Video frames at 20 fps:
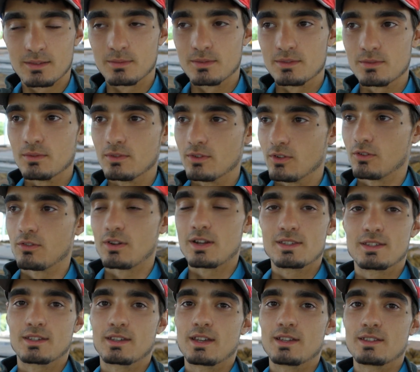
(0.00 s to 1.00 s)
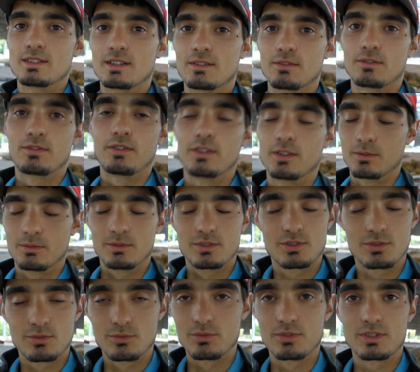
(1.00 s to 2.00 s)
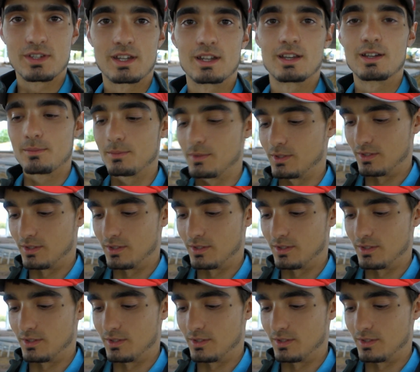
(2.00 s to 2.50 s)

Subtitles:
because we've got grazing gates and everything which is all set up